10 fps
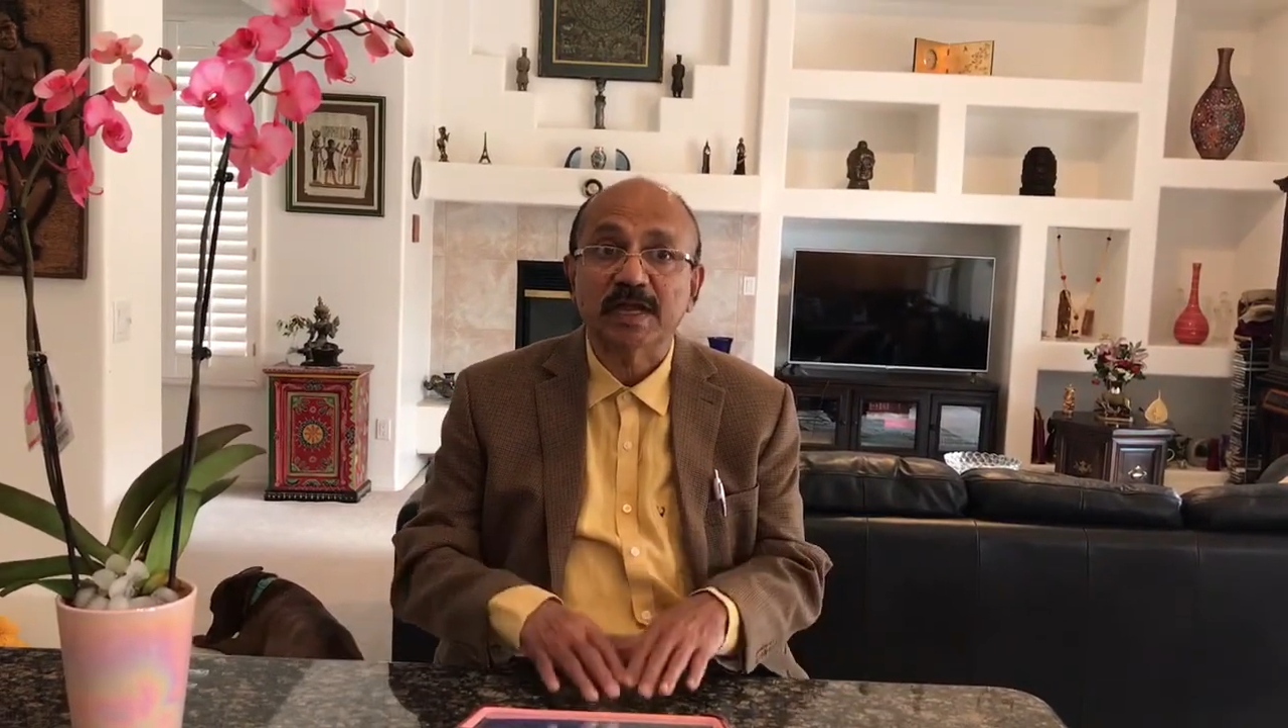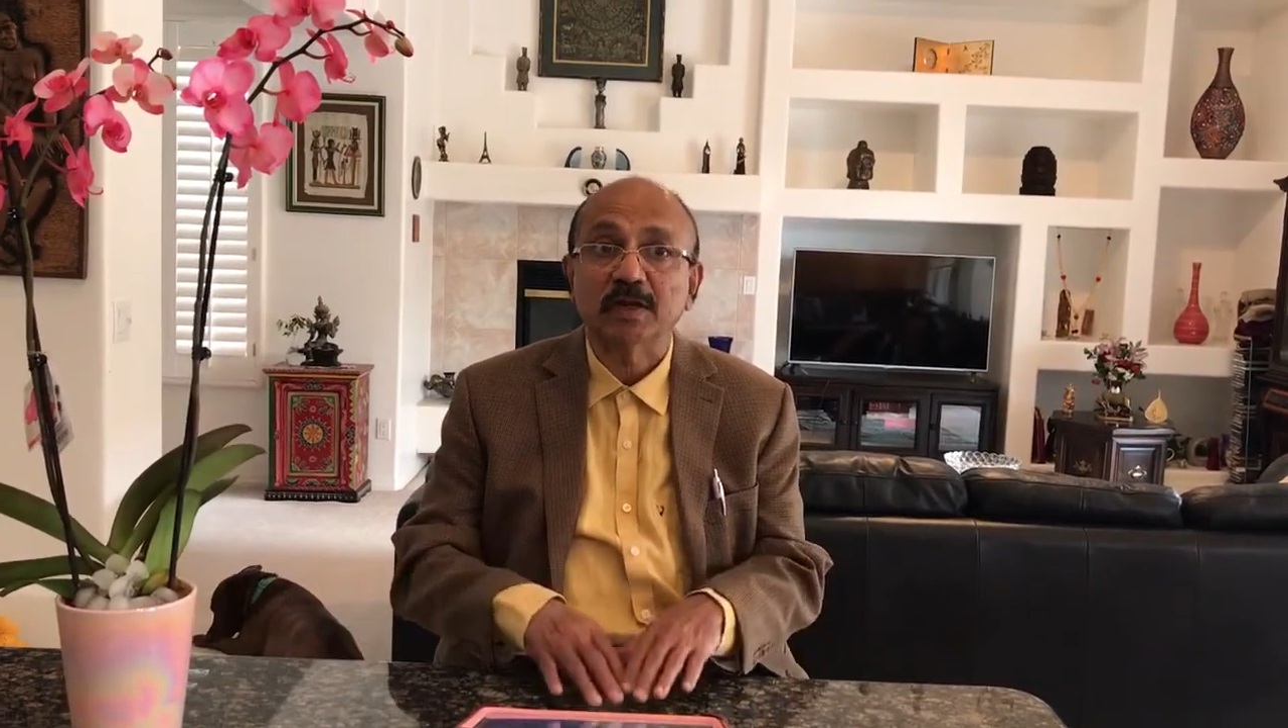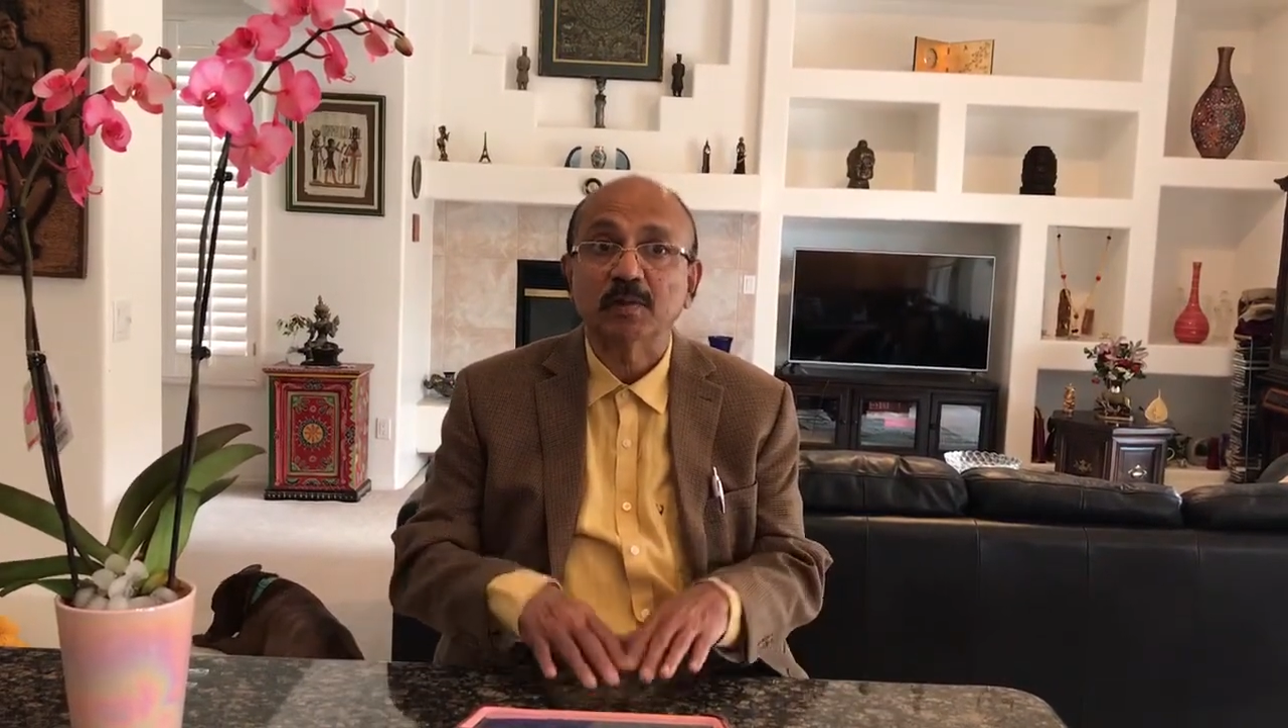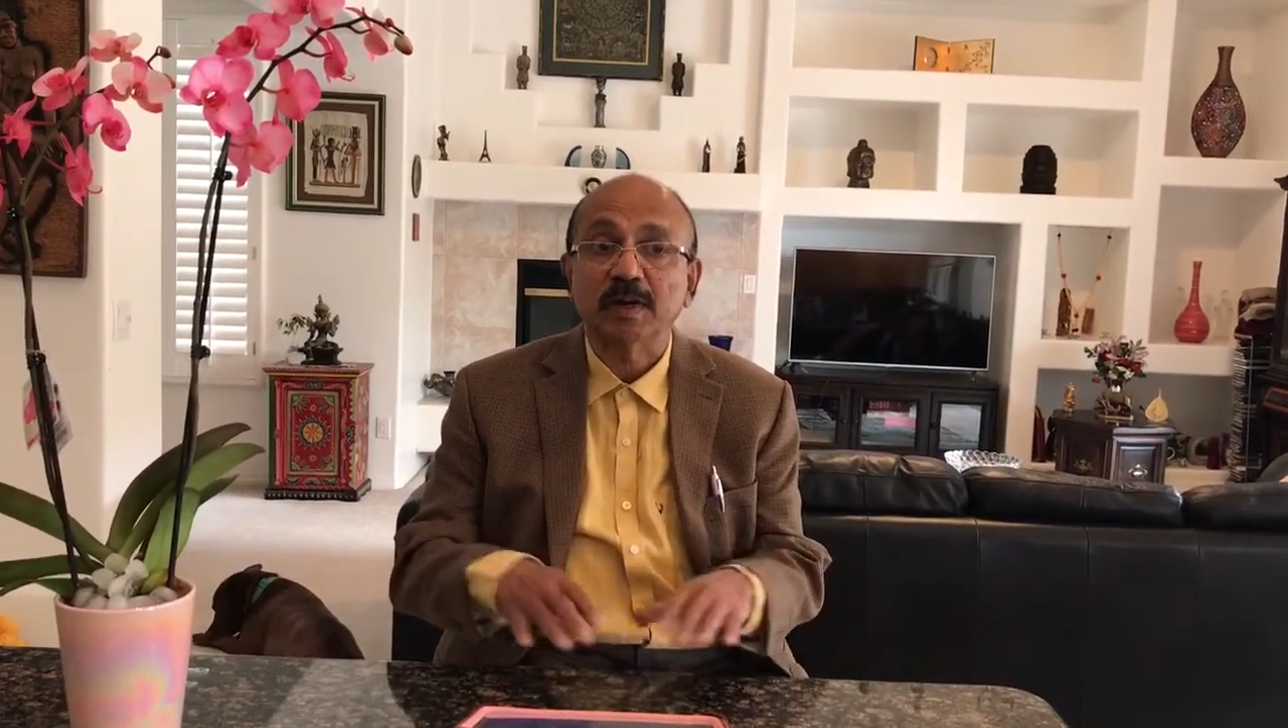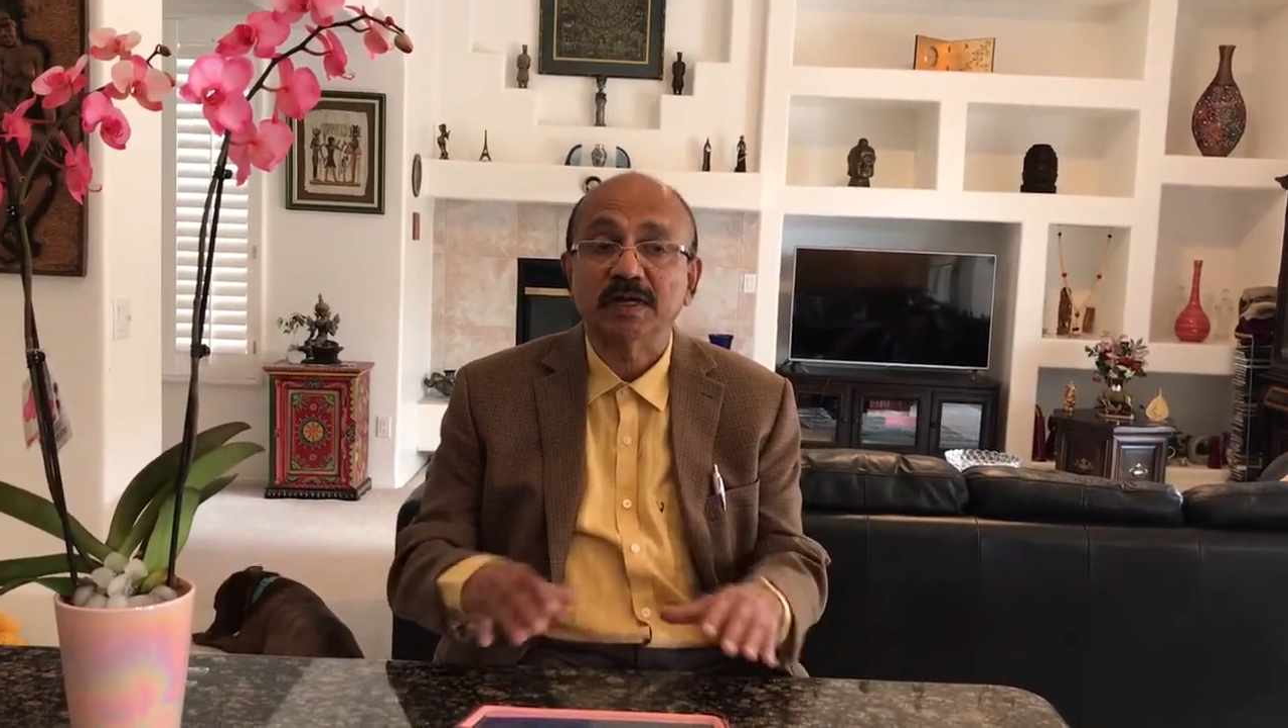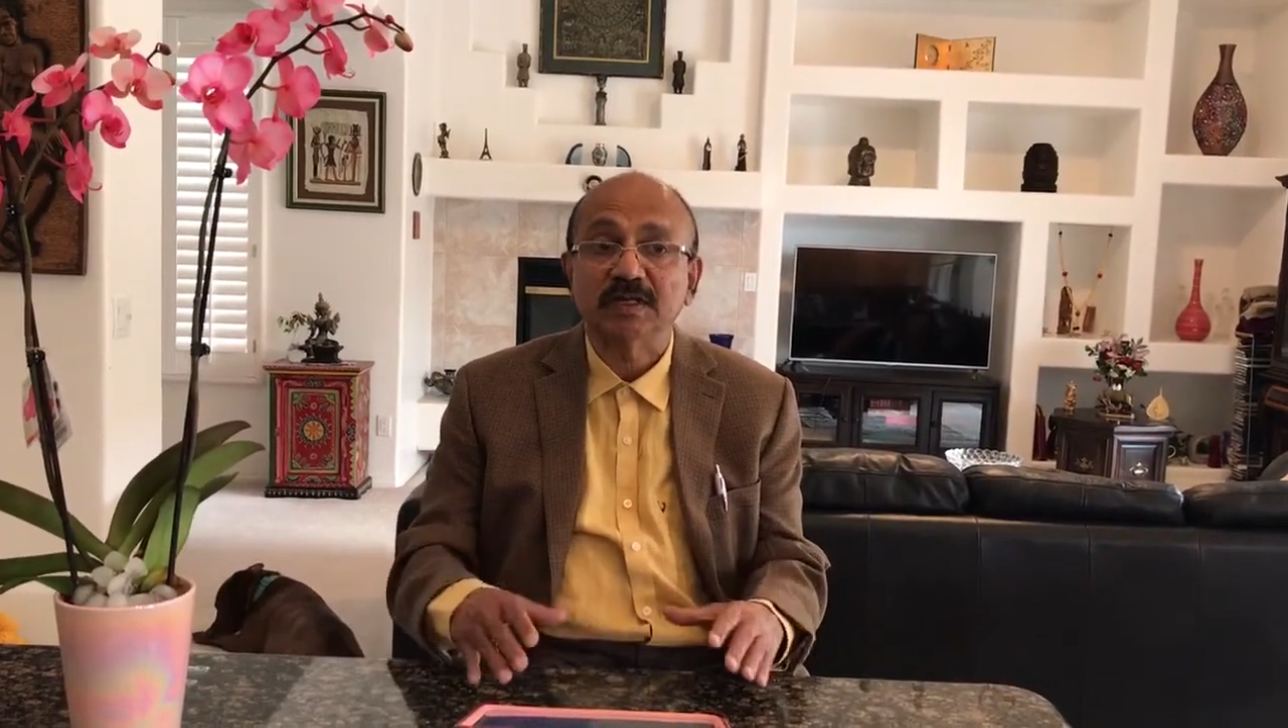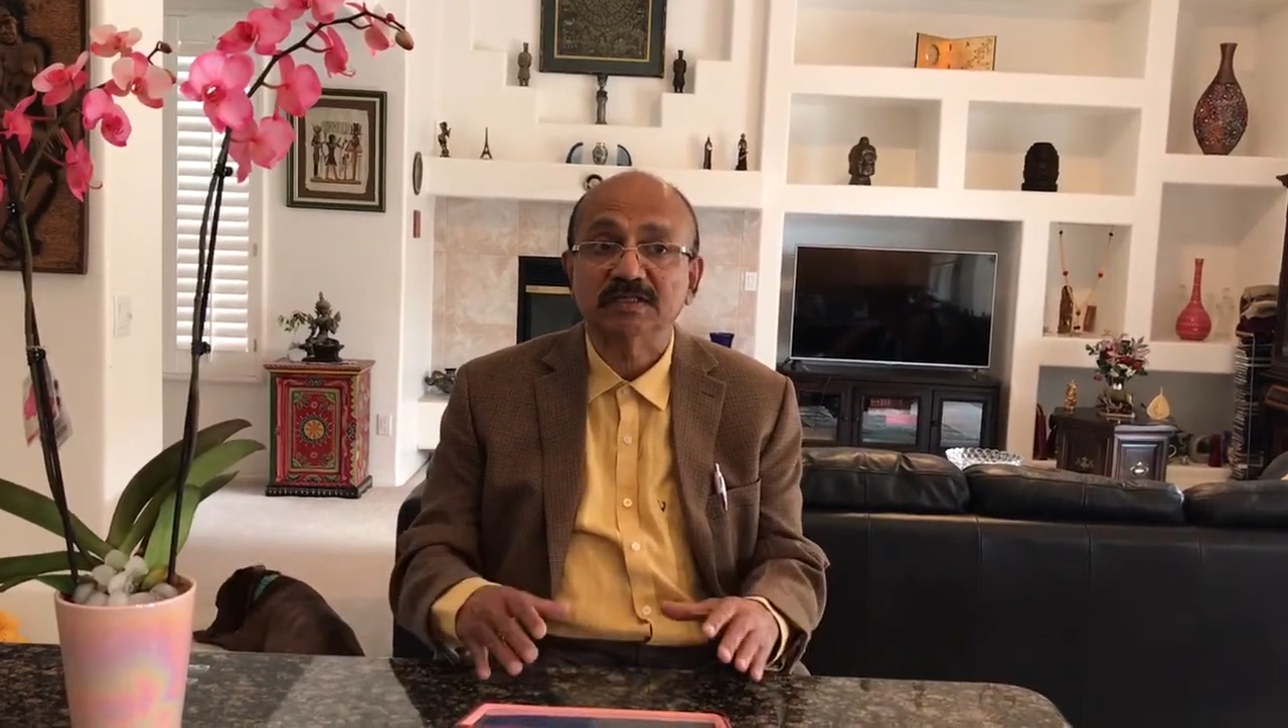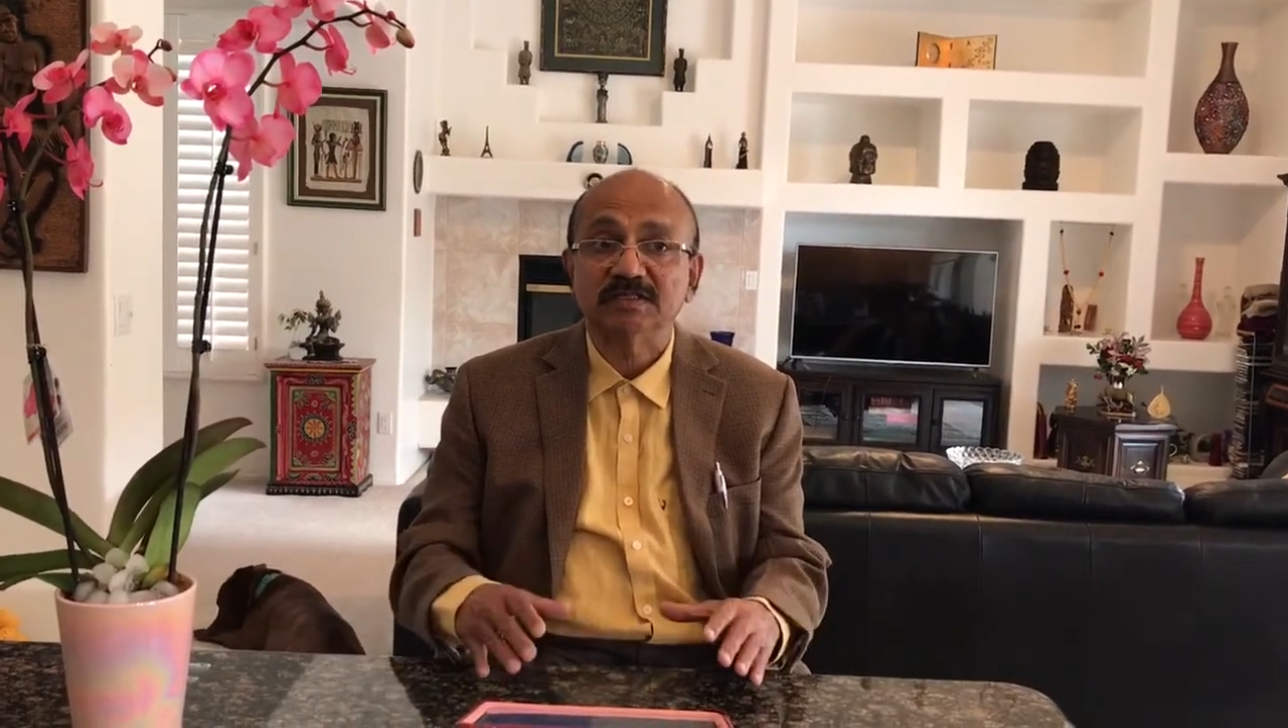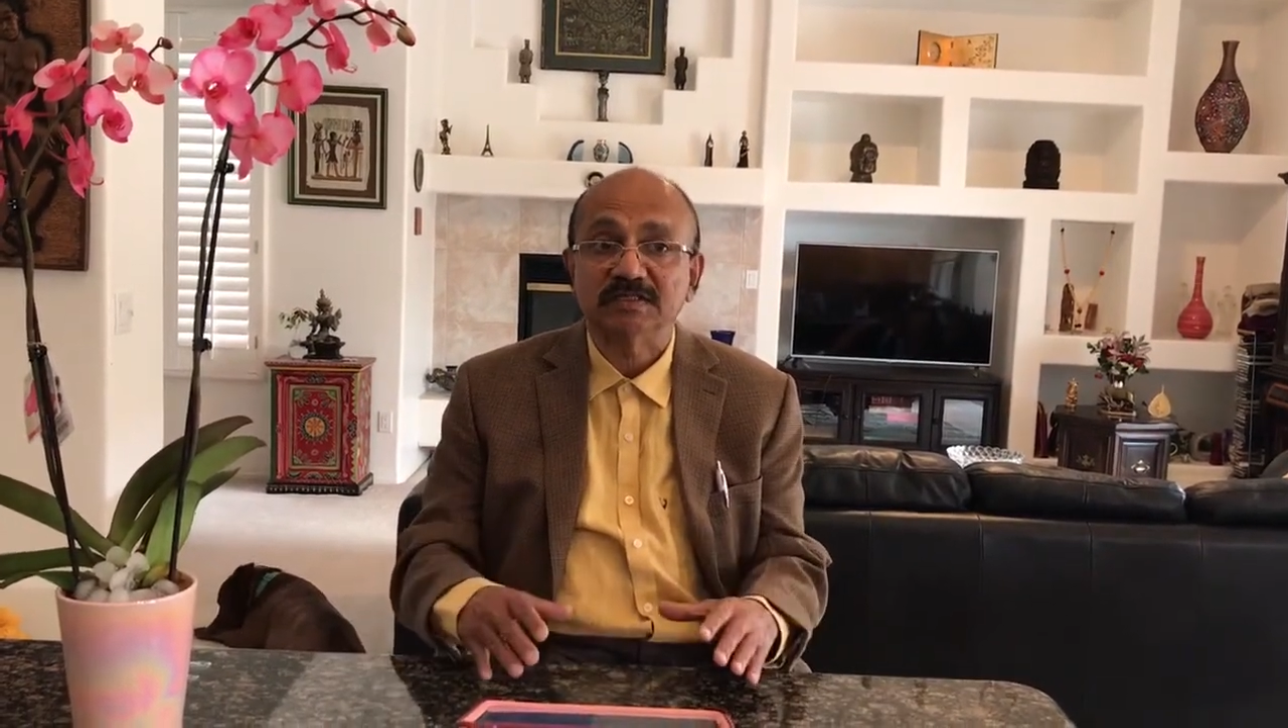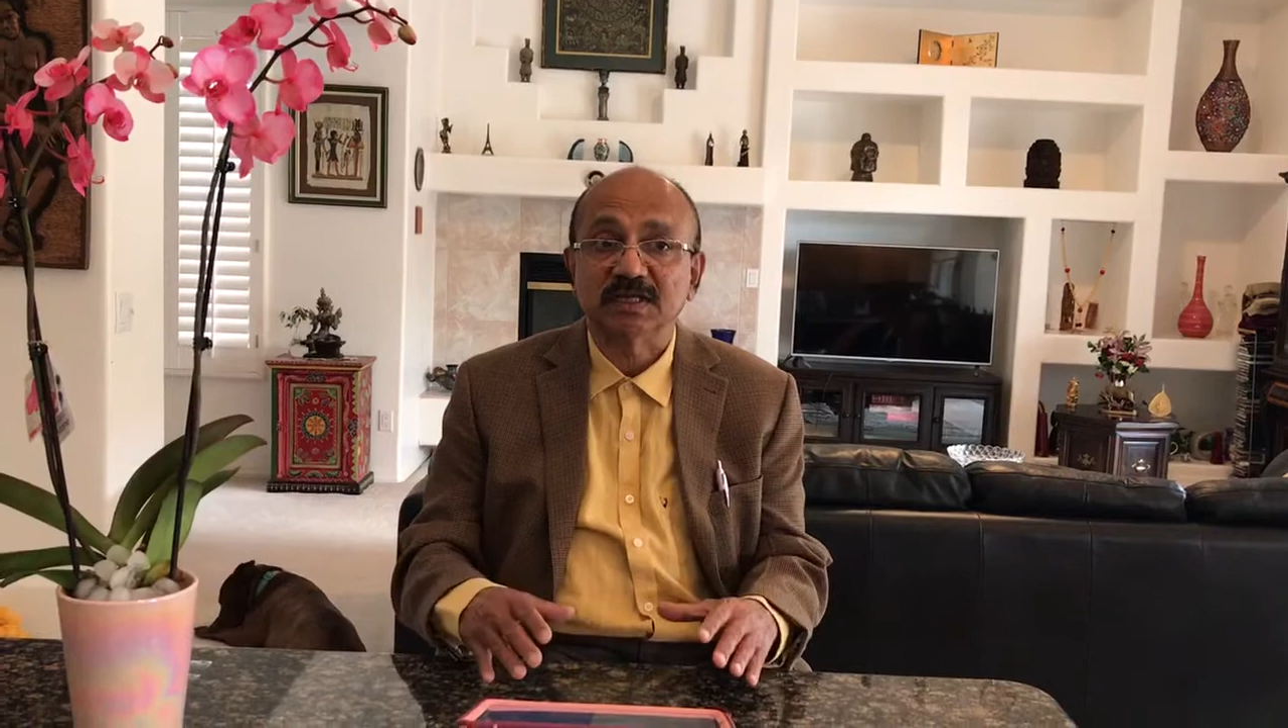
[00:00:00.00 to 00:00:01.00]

acquire all this